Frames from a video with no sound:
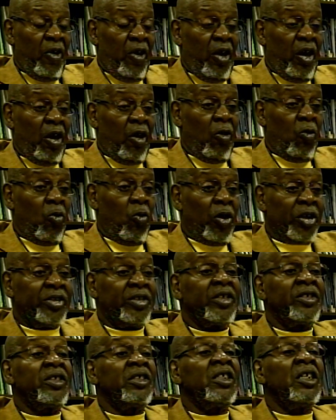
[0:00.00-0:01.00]
of what the
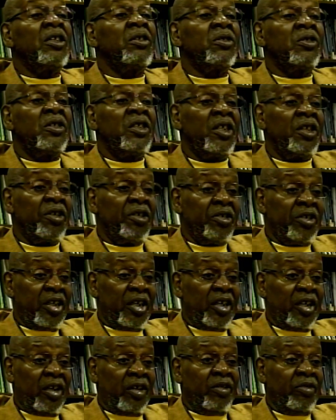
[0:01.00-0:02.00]
Skill Center
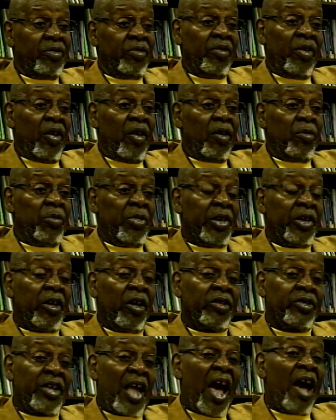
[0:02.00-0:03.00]
did,
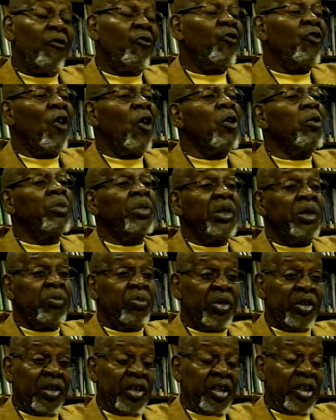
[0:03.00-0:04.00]
because I firmly
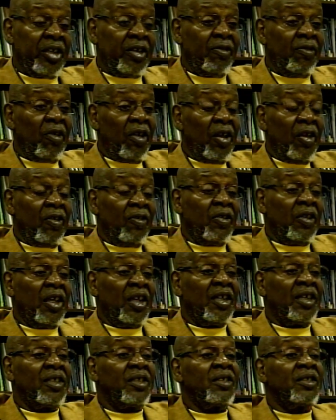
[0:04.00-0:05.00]
believe that
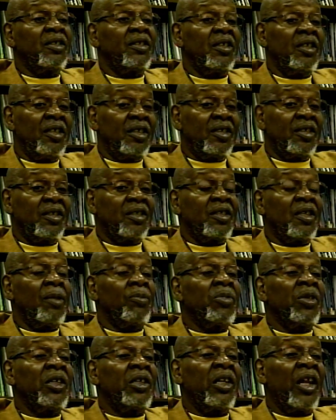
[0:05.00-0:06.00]
it's
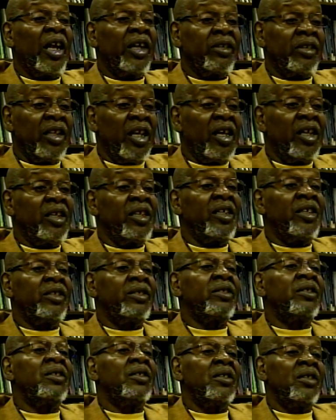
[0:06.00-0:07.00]
something like that
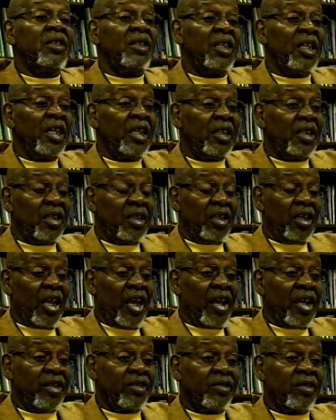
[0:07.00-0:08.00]
is needed
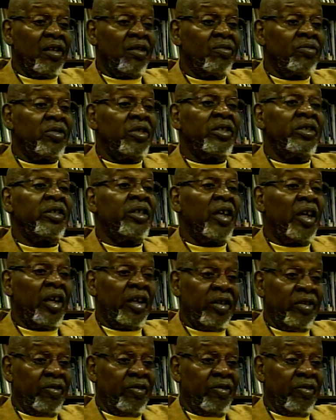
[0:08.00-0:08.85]
as of today.